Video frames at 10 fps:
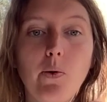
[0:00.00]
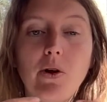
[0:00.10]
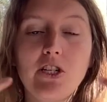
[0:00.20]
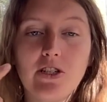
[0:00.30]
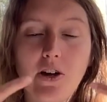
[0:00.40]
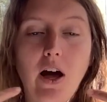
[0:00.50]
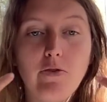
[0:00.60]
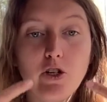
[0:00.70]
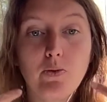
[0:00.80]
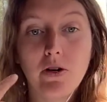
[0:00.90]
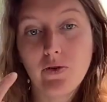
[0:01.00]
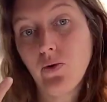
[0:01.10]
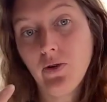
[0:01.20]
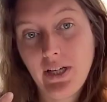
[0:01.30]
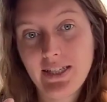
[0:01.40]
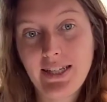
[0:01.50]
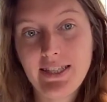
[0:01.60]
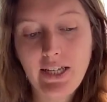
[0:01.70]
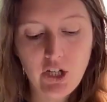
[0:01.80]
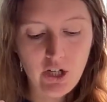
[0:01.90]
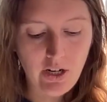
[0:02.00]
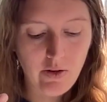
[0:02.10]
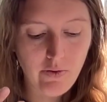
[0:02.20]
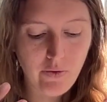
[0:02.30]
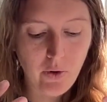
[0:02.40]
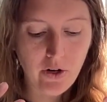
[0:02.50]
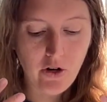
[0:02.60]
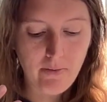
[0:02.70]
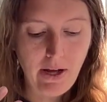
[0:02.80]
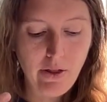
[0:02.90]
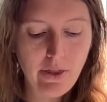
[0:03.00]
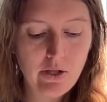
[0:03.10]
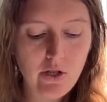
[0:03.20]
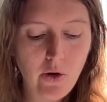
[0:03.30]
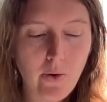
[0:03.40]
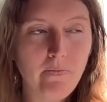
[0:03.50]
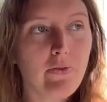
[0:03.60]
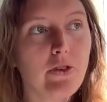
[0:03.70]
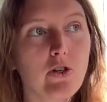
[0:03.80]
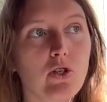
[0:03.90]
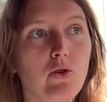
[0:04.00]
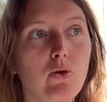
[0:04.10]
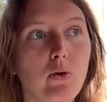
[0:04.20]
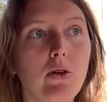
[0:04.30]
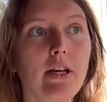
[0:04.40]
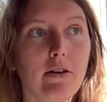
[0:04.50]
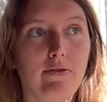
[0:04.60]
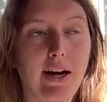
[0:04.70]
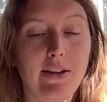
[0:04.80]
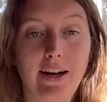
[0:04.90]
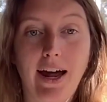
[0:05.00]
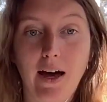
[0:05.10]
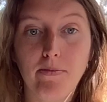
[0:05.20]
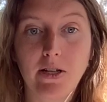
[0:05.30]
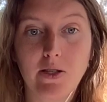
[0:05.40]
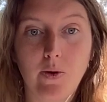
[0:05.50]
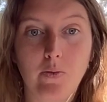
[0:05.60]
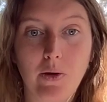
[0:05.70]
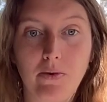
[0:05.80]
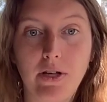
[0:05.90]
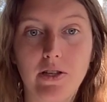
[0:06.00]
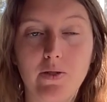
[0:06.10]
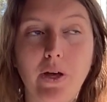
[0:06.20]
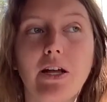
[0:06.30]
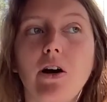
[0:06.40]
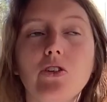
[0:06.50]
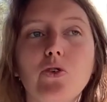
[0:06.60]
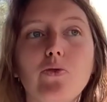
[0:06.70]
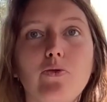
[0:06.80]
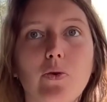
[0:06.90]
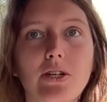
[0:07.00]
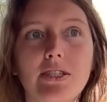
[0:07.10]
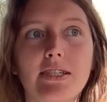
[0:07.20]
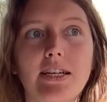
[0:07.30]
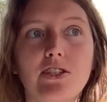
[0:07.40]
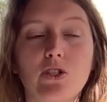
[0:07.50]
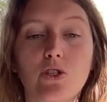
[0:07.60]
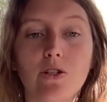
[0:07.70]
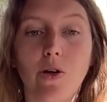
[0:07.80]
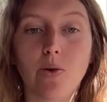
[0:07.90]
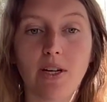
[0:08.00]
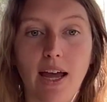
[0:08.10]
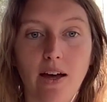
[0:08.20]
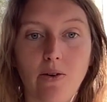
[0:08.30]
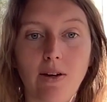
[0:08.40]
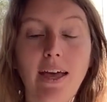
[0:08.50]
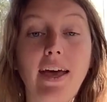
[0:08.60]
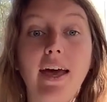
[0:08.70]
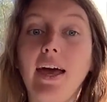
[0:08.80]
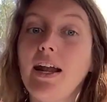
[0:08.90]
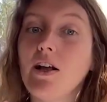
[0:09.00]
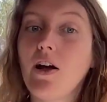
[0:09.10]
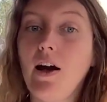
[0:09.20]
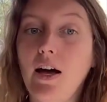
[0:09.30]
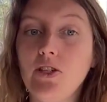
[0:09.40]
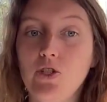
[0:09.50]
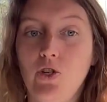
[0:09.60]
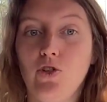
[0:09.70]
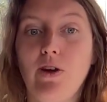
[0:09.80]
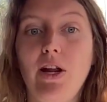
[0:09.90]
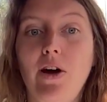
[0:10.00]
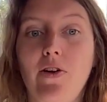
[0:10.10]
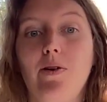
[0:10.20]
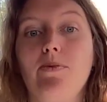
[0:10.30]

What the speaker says: which offers more of a cooling sensation for your mouth. So there's a cooling effect that happens when we breathe this way. It also forces us to slow down and concentrate on our